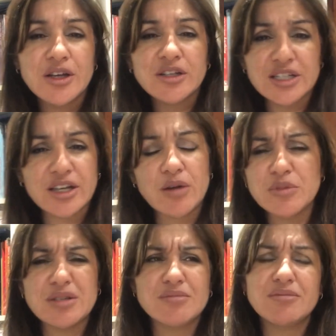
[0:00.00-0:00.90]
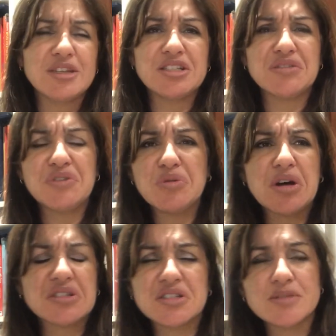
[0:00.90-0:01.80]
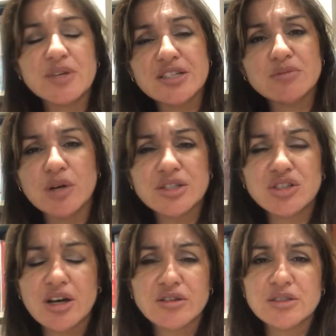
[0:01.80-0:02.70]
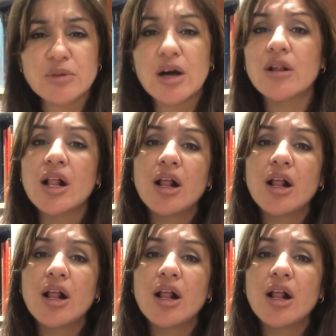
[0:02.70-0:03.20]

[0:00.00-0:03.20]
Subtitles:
to come and interview us and speak to my child as well.